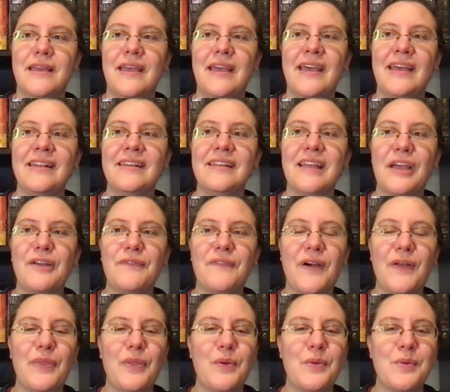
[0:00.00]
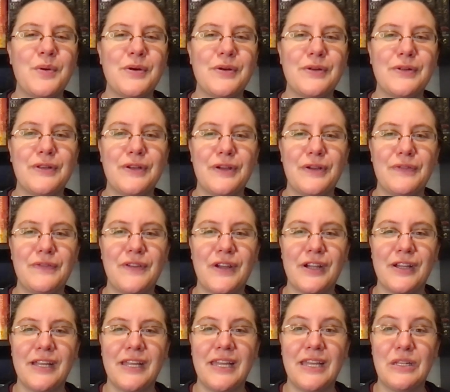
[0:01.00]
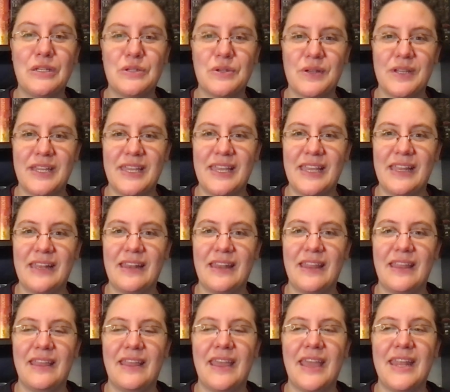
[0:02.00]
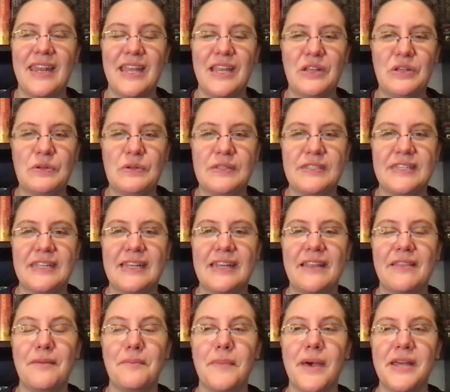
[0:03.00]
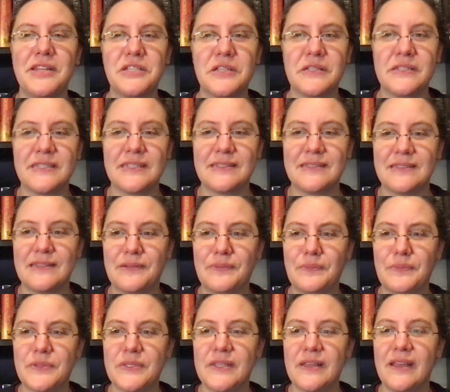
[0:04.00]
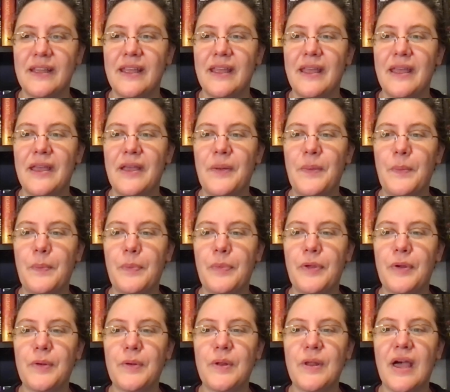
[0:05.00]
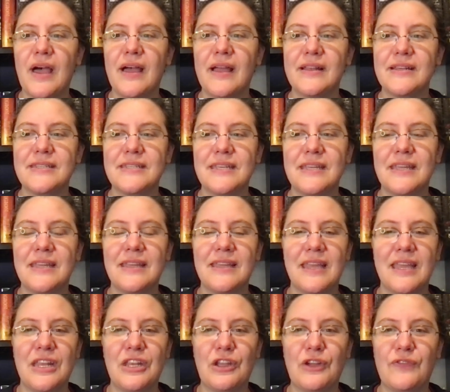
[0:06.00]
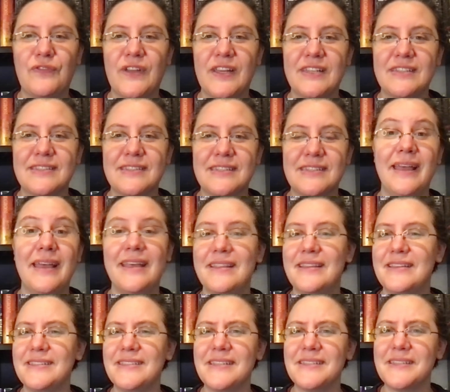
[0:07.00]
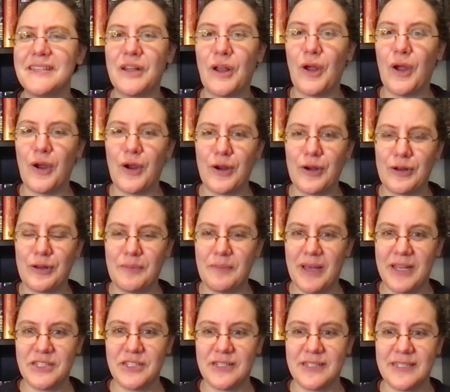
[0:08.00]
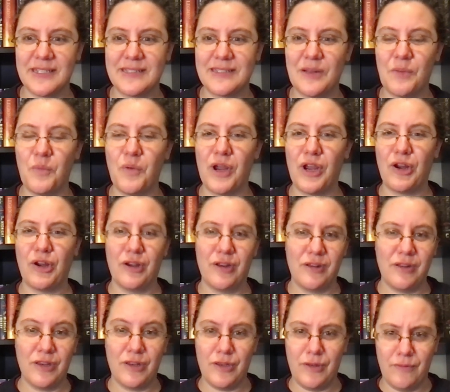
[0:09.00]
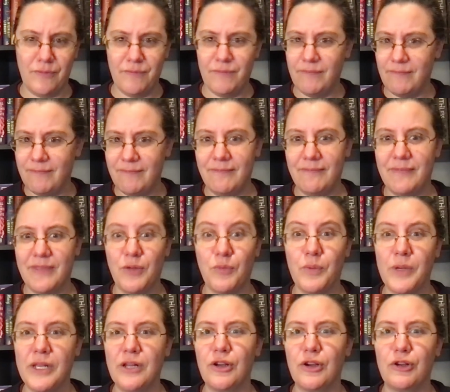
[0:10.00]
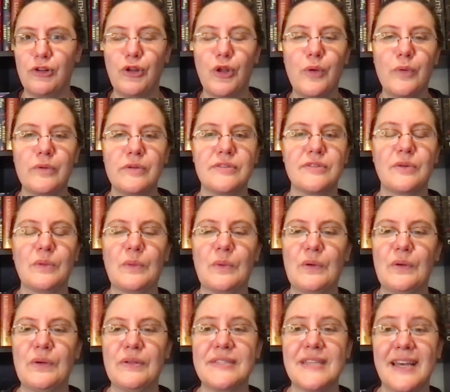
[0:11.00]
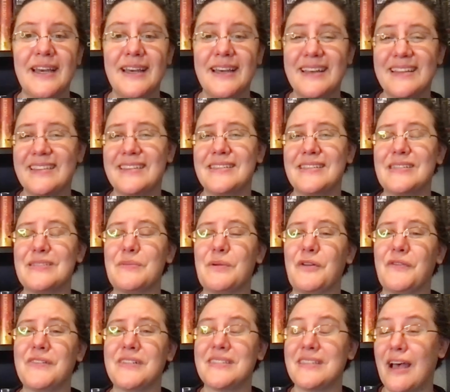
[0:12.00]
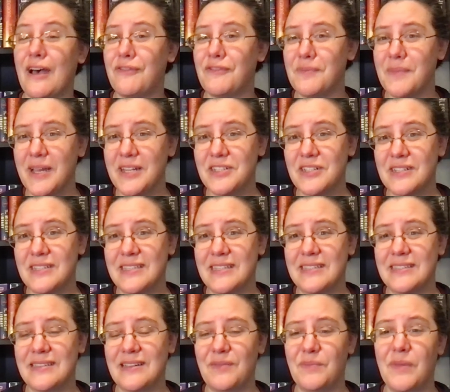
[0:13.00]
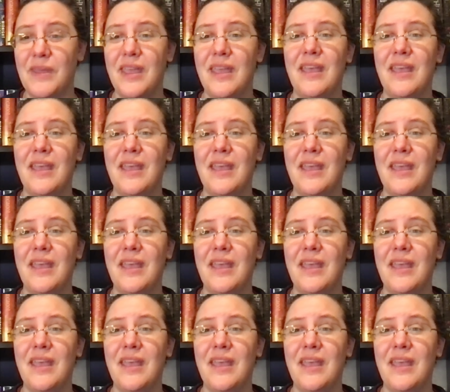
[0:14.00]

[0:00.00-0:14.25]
And I found the world very intriguing and interesting, and the magic systems, they're not in your face. This, this isn't a hard magic system where the reader knows the rules. This is more of a soft magic system.